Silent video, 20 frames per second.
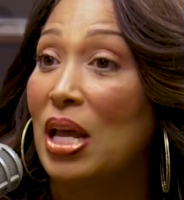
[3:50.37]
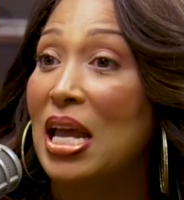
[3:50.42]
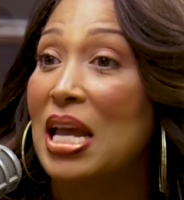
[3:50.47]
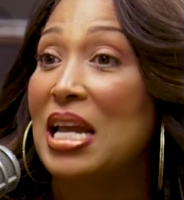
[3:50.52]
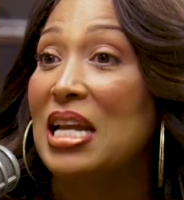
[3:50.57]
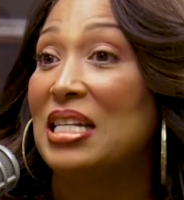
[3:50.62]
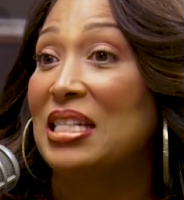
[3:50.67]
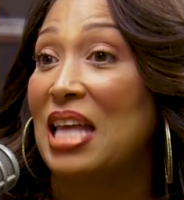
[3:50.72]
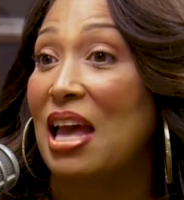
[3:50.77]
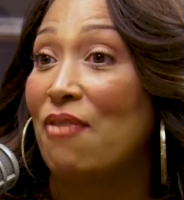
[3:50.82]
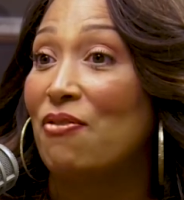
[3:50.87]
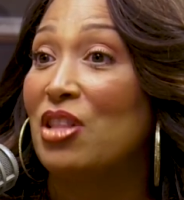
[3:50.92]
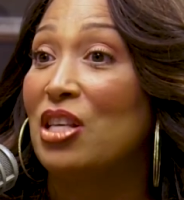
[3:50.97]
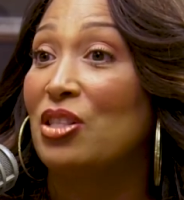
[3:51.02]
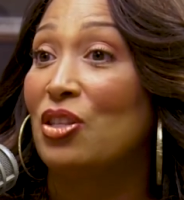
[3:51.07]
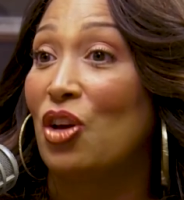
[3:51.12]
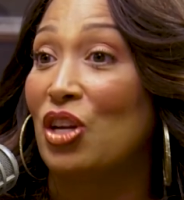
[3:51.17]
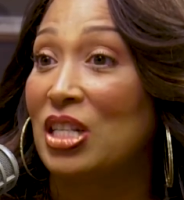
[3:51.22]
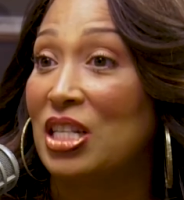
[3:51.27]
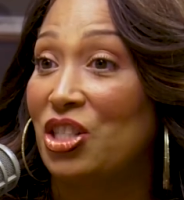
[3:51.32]
He's having these
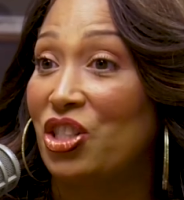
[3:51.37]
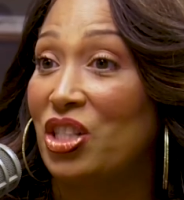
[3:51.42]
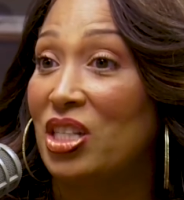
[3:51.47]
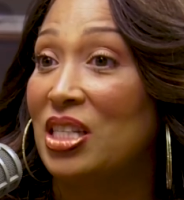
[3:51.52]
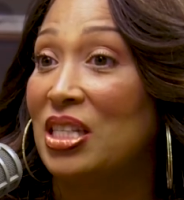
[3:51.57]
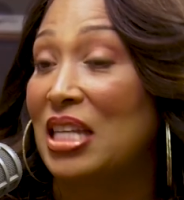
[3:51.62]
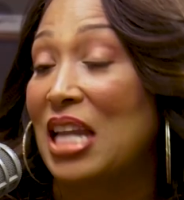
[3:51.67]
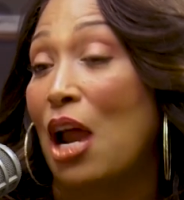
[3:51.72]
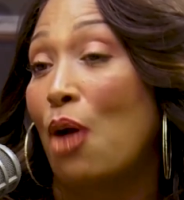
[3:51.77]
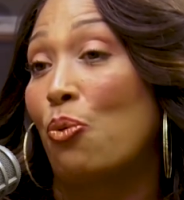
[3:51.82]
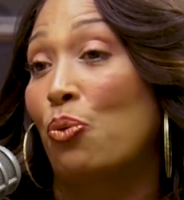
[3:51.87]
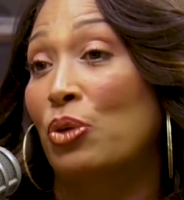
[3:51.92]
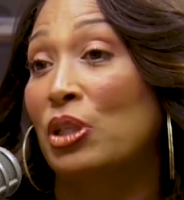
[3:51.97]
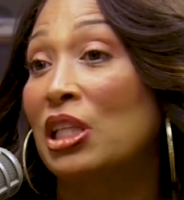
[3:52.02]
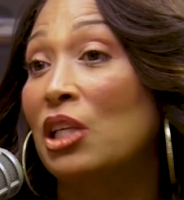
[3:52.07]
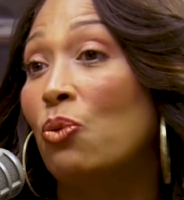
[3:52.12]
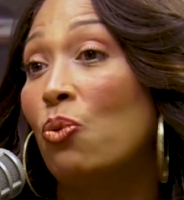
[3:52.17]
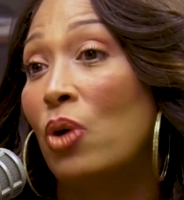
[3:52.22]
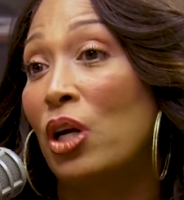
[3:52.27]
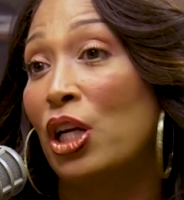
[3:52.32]
auditions, and I really
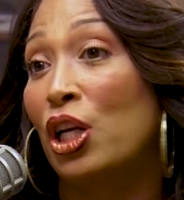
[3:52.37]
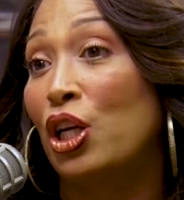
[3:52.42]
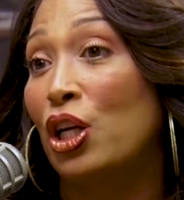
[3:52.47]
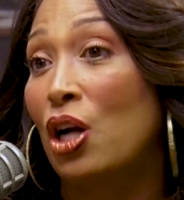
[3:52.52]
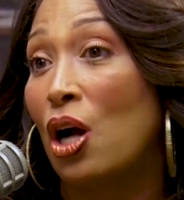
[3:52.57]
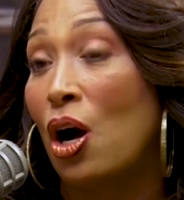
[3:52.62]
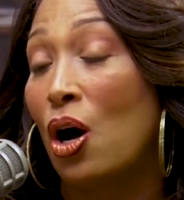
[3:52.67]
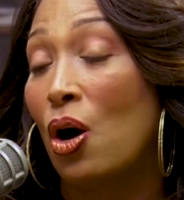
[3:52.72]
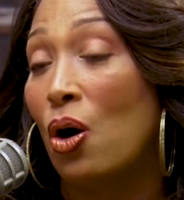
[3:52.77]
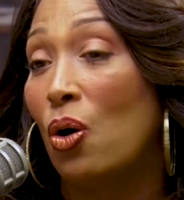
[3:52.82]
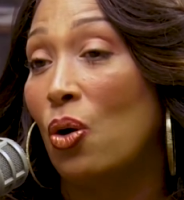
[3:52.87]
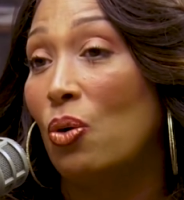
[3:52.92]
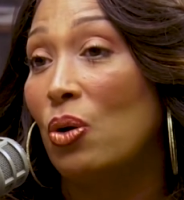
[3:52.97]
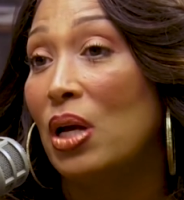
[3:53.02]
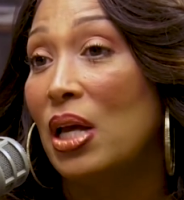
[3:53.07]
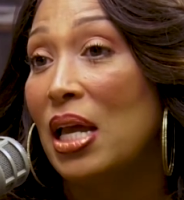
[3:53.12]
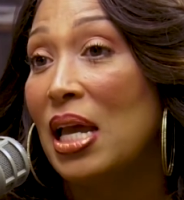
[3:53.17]
want to go